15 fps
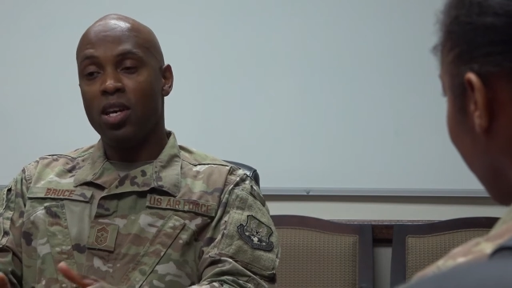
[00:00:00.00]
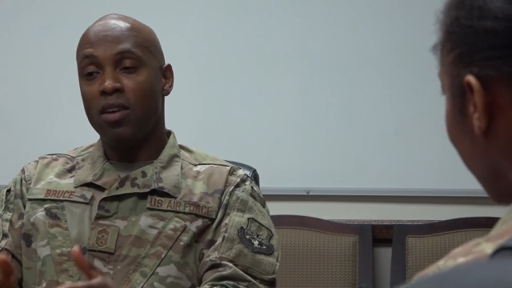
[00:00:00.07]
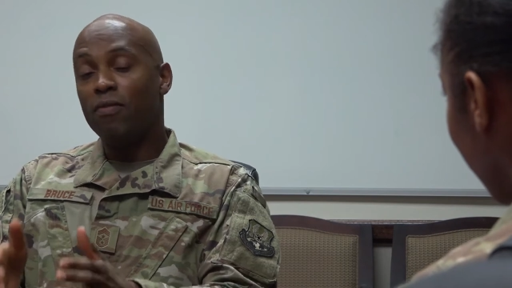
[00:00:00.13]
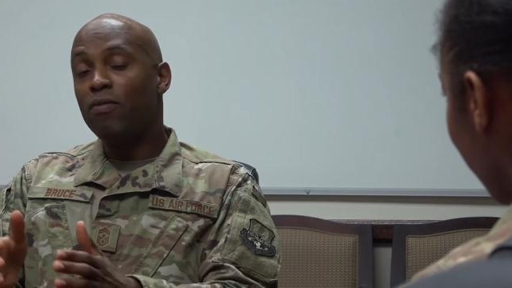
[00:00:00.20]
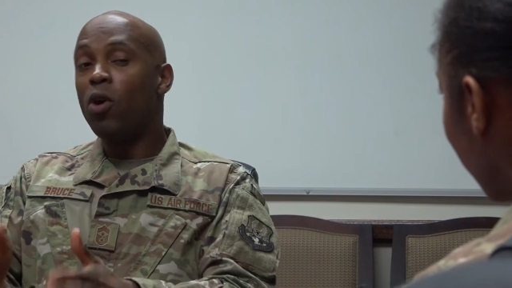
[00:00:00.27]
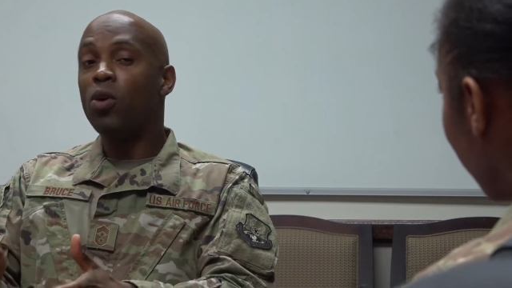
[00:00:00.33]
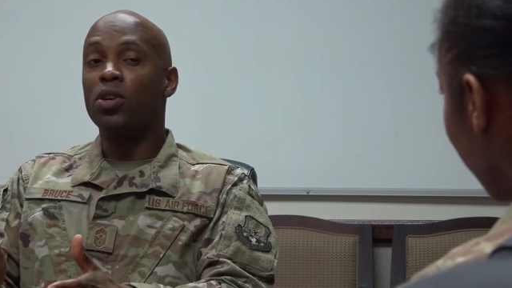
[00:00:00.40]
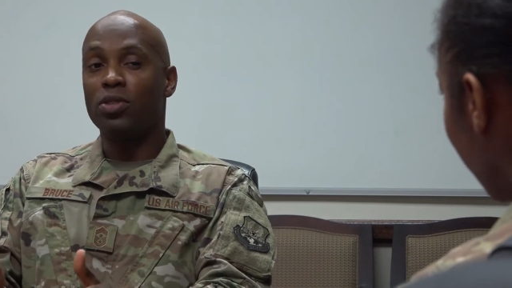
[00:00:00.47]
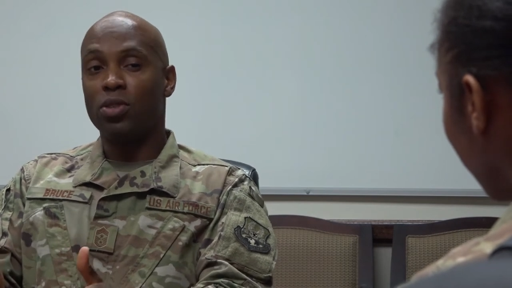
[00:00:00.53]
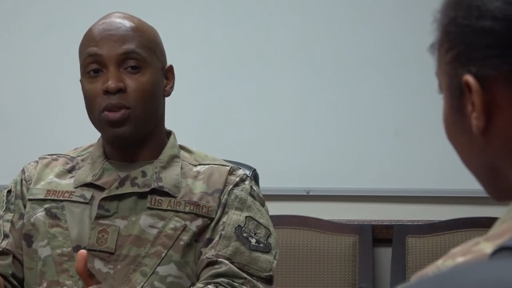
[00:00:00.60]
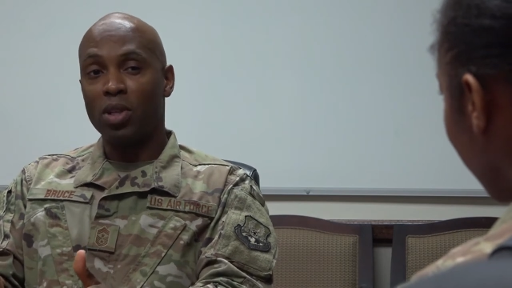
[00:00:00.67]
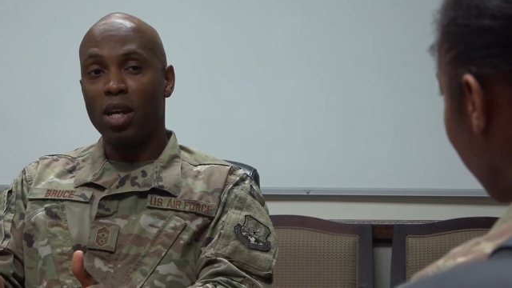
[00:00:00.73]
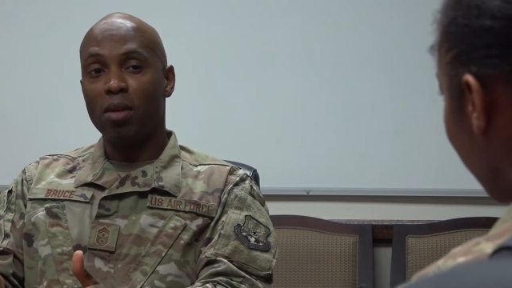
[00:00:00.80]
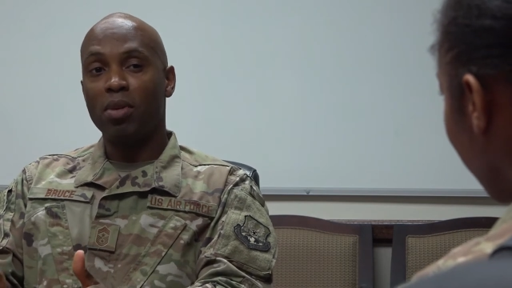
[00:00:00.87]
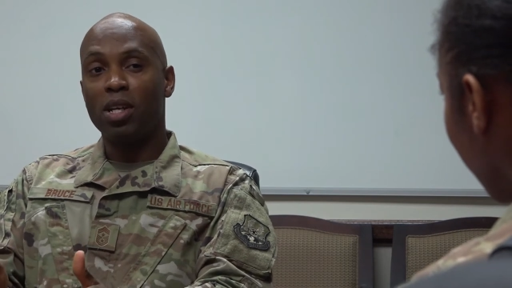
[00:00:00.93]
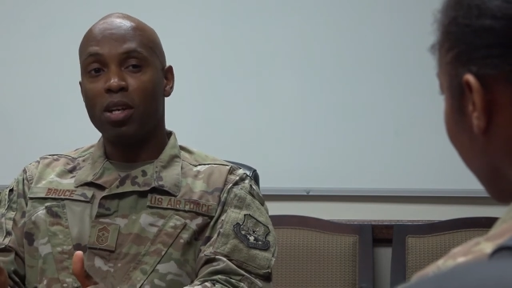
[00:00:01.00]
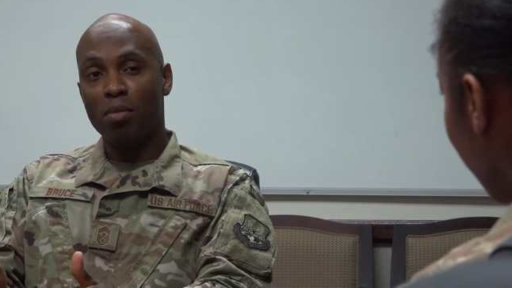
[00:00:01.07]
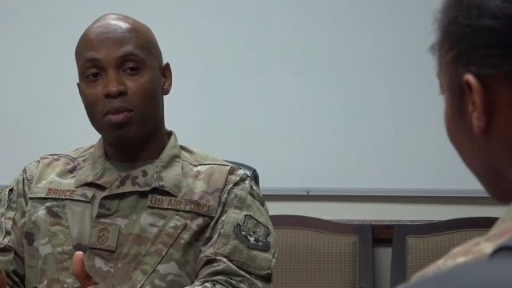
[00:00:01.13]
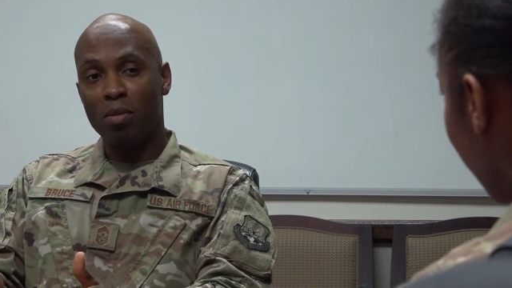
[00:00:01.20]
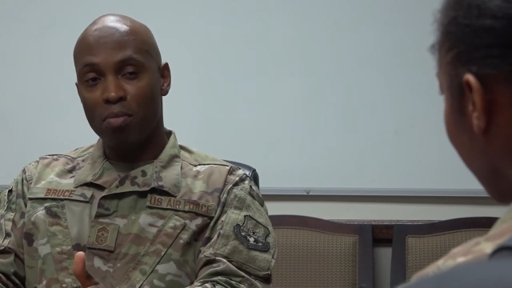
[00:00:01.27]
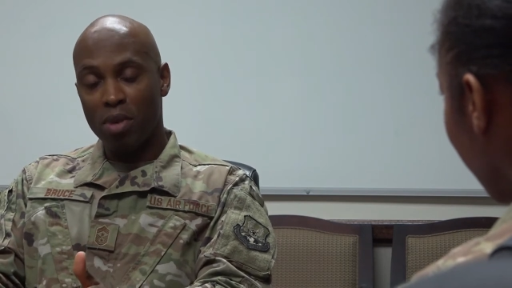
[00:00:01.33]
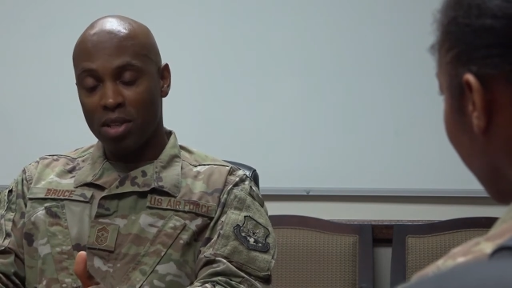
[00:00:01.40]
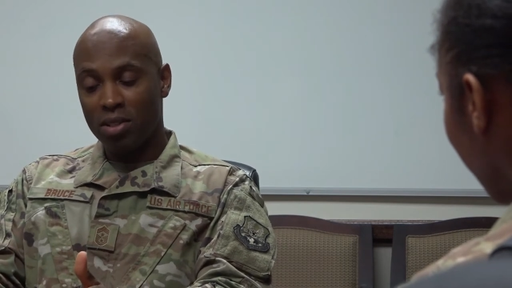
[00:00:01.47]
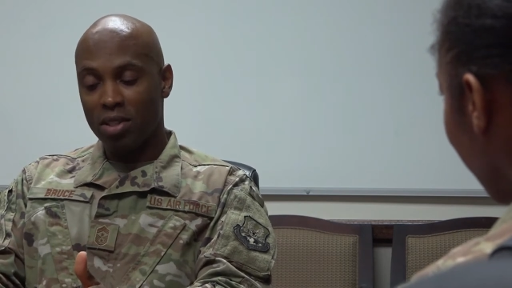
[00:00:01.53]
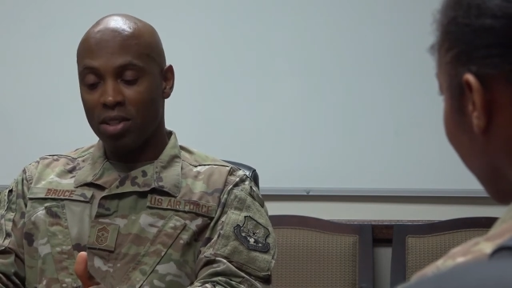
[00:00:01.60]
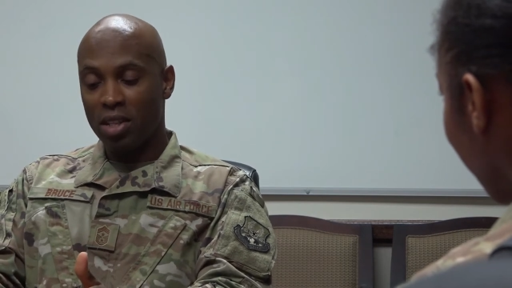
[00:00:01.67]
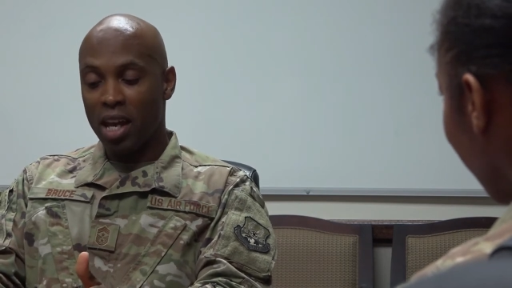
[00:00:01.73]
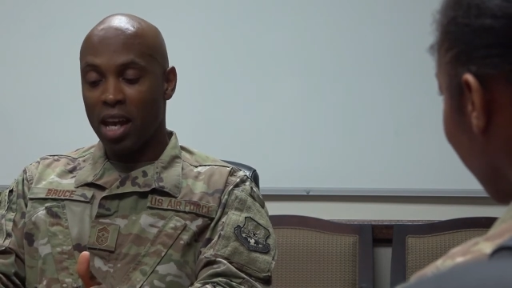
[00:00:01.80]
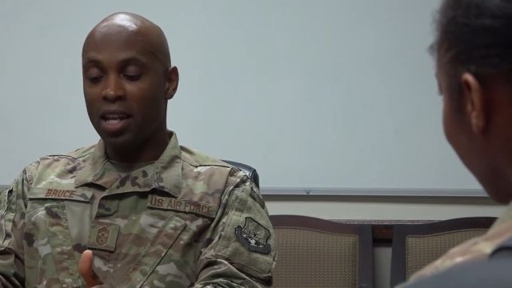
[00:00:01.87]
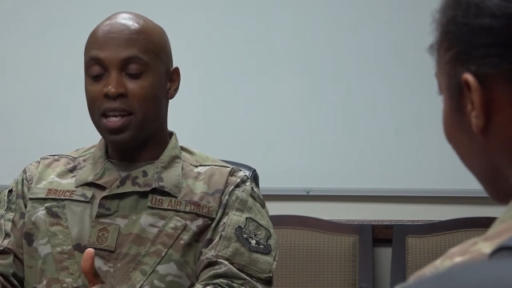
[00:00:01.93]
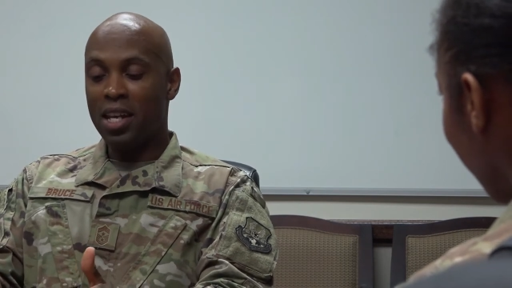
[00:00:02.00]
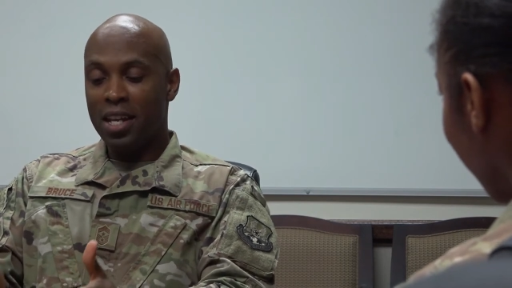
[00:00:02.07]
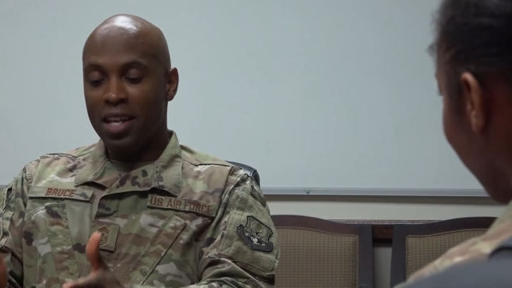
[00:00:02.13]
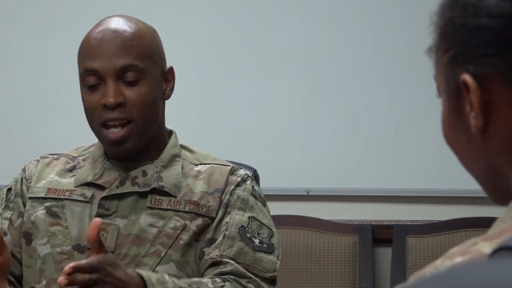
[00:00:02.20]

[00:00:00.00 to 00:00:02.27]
And focus on that, becoming the best at that.